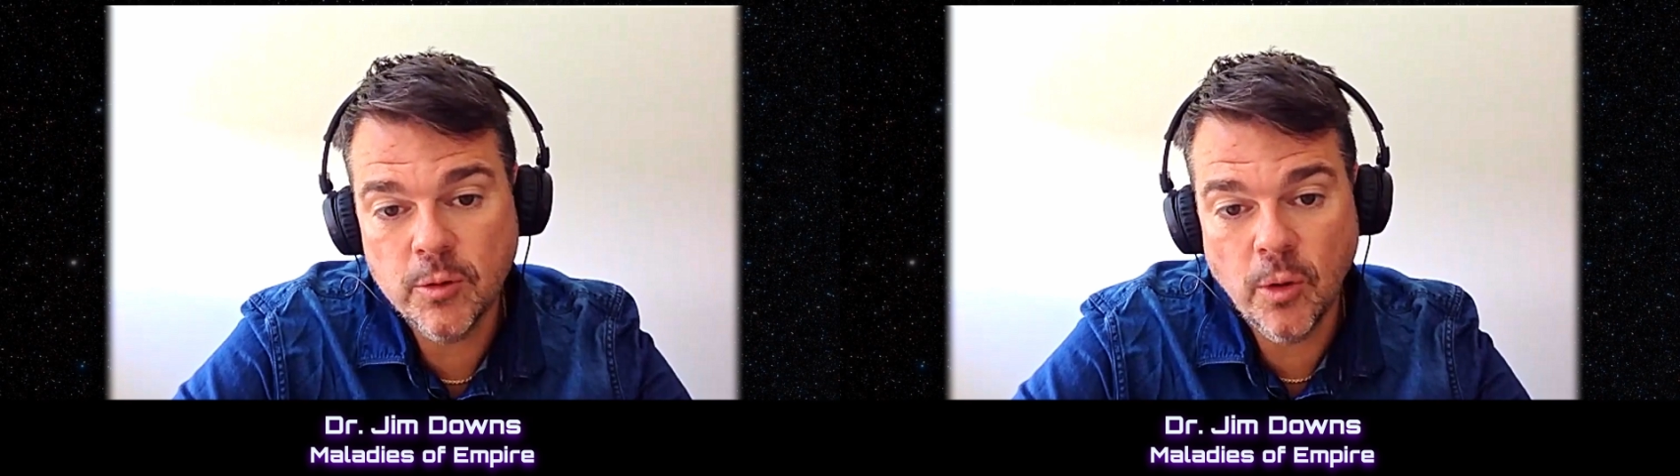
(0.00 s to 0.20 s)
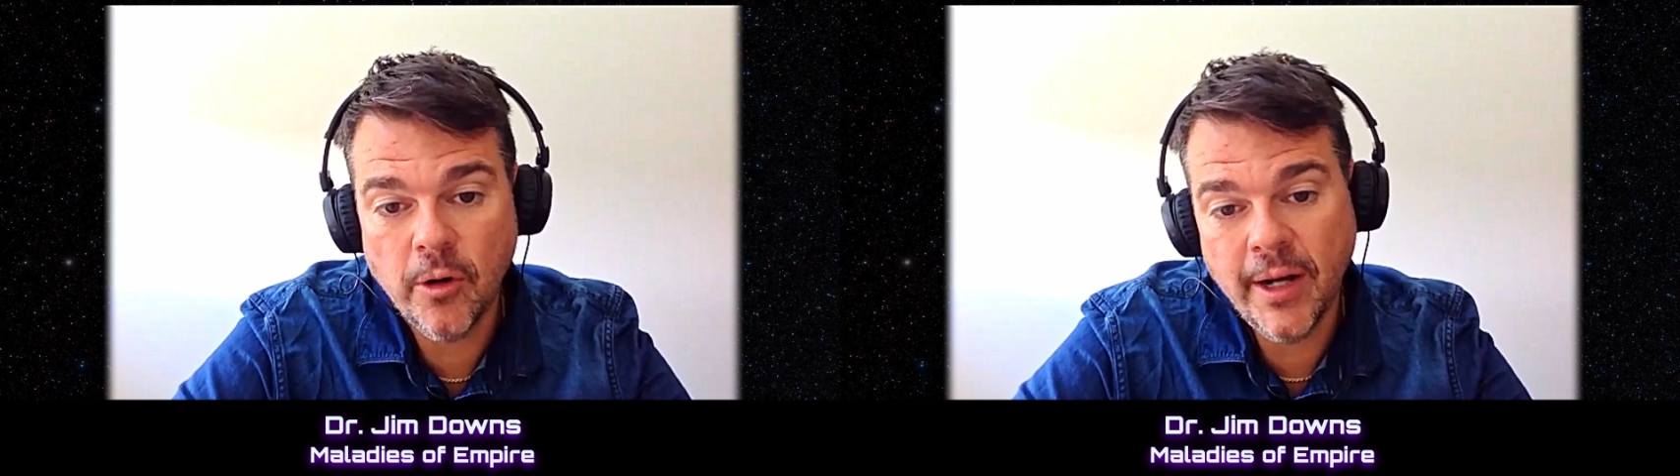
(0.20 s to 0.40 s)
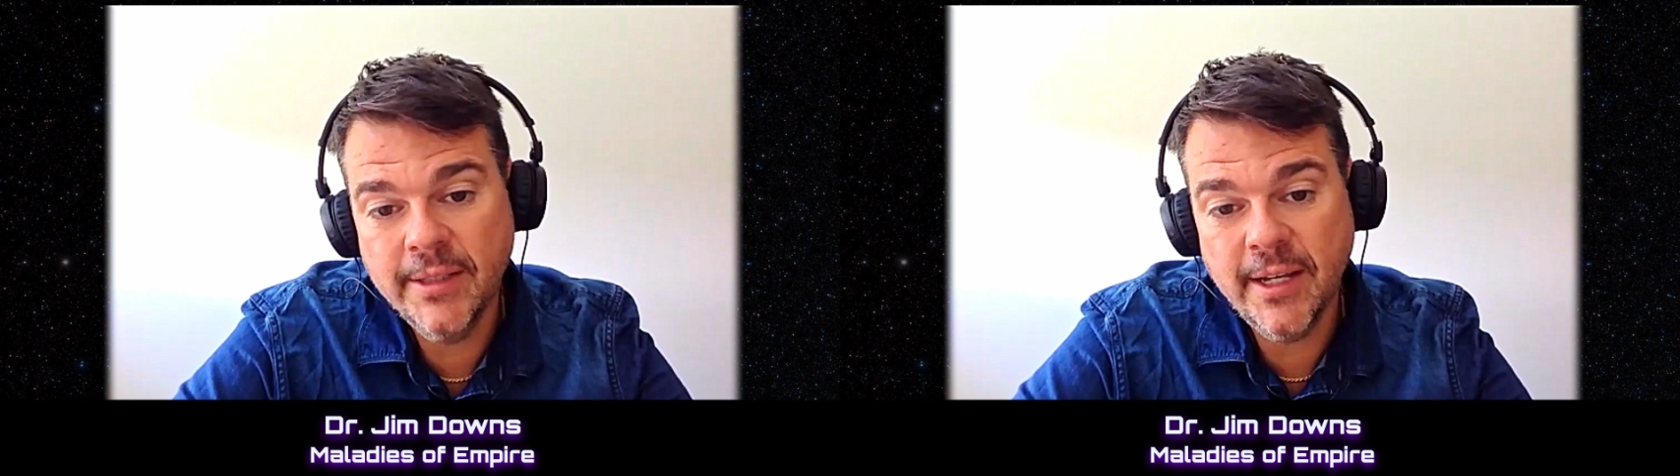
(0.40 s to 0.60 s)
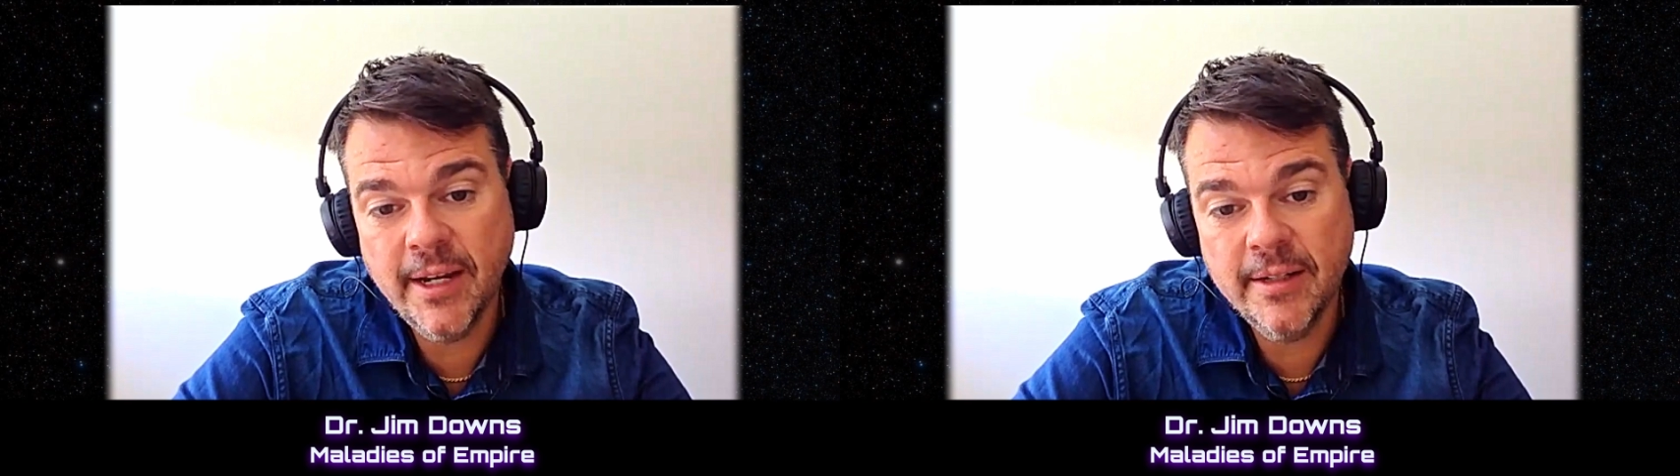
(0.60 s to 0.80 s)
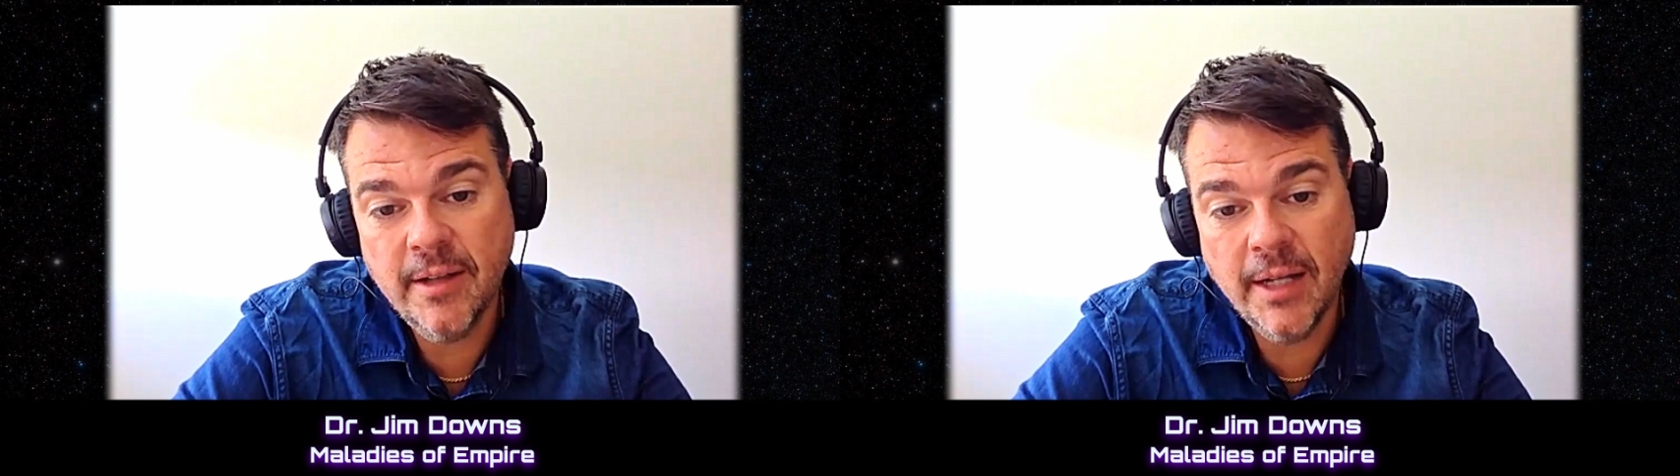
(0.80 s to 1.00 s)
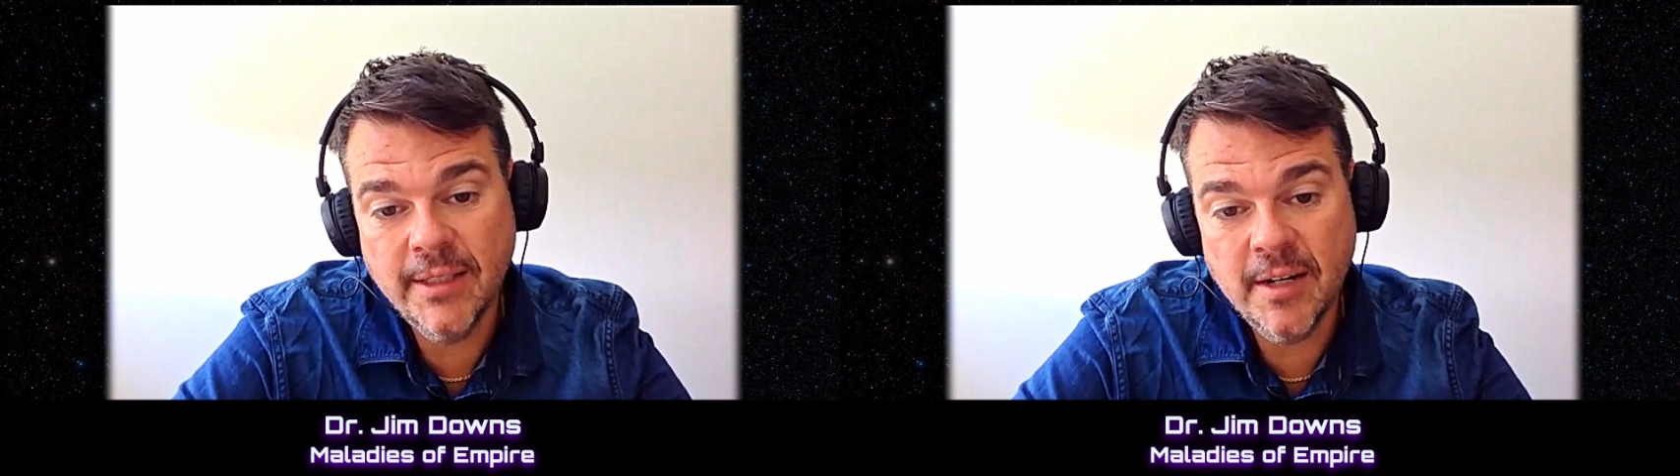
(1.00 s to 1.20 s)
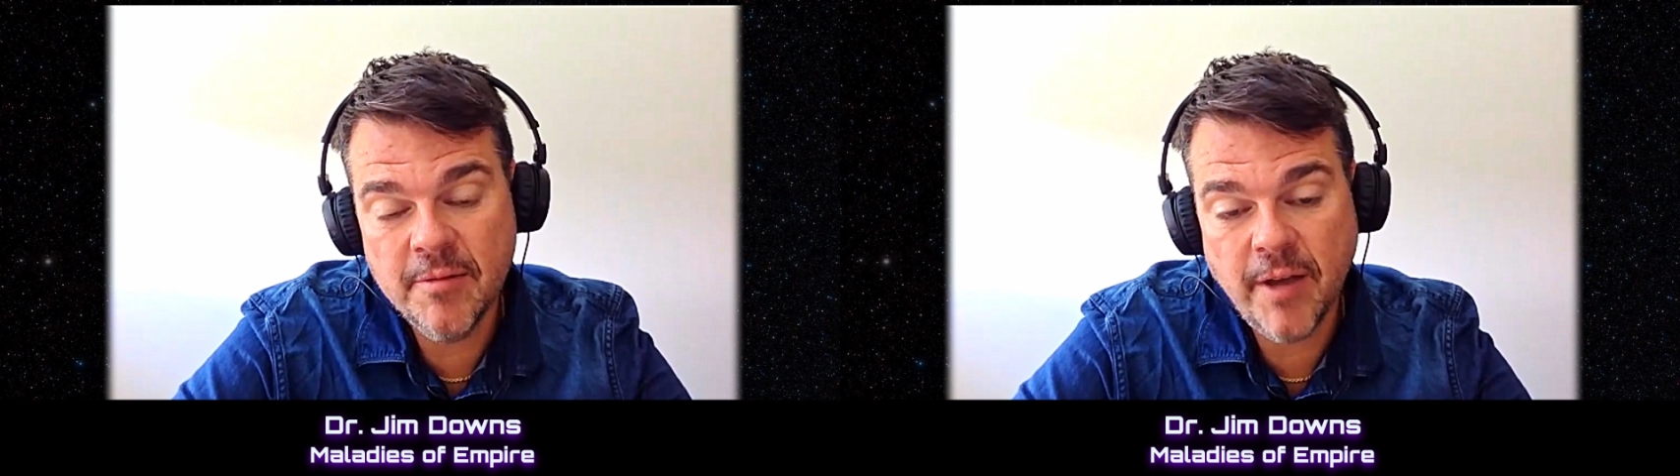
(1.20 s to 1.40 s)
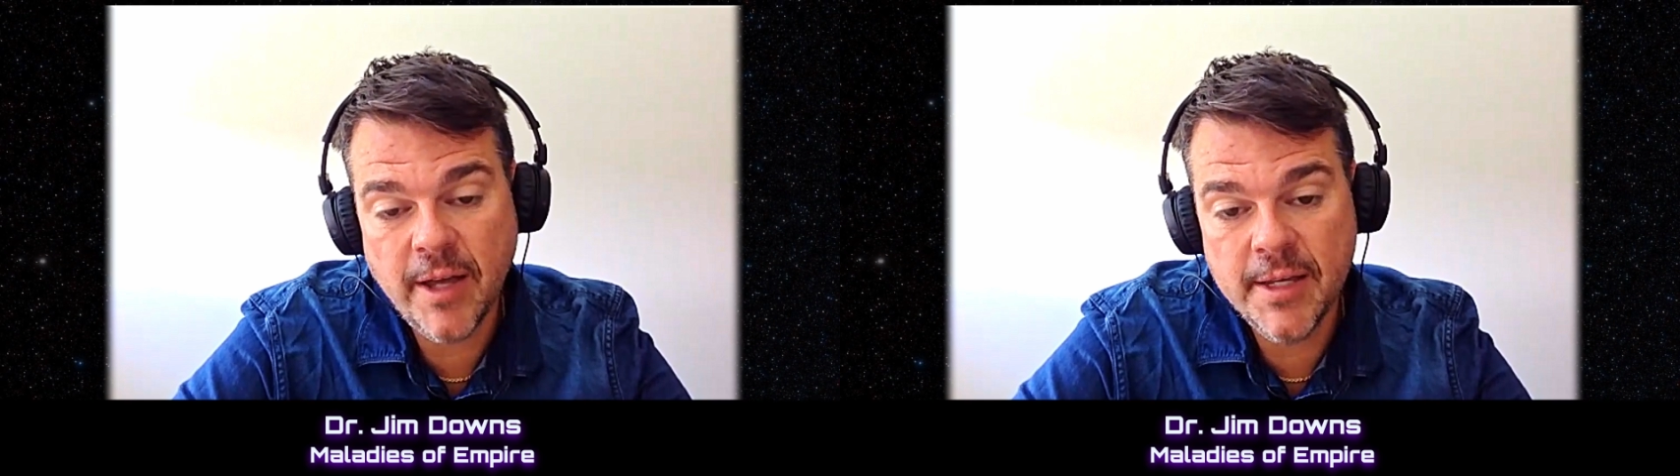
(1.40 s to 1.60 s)
were
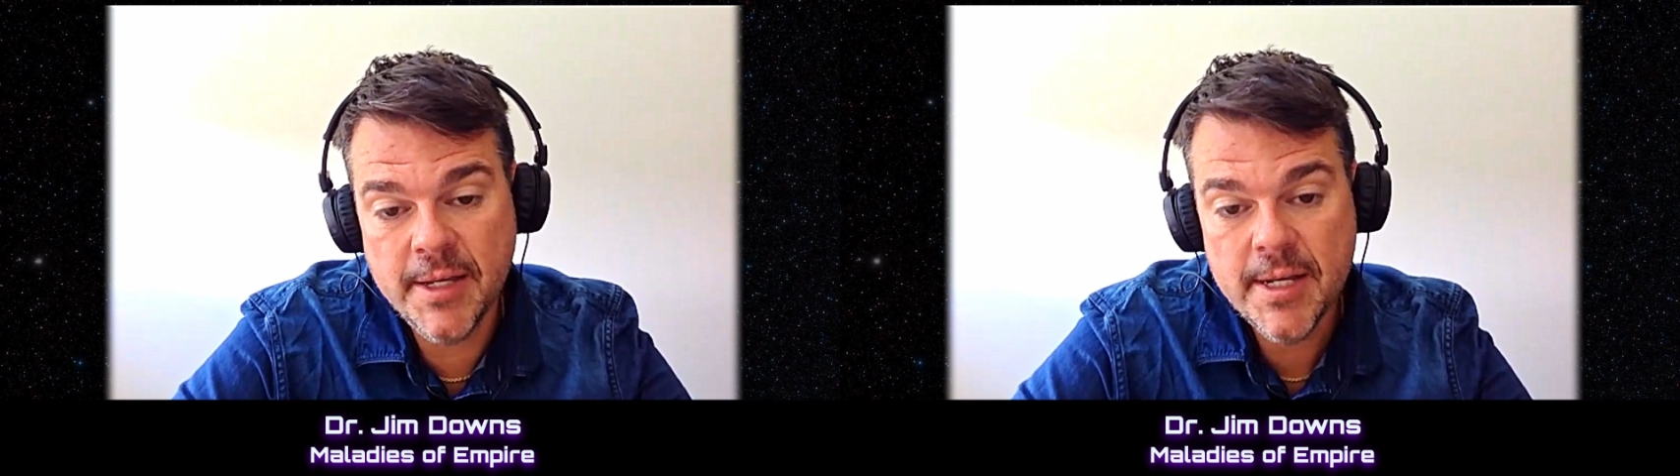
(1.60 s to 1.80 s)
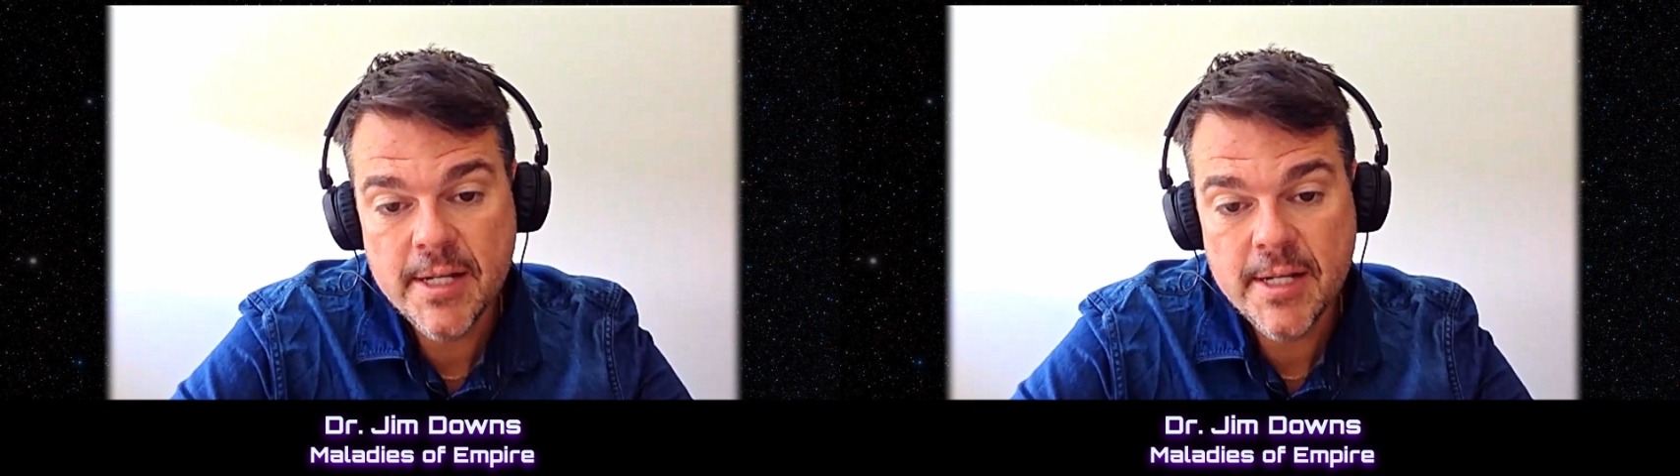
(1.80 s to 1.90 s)
identifying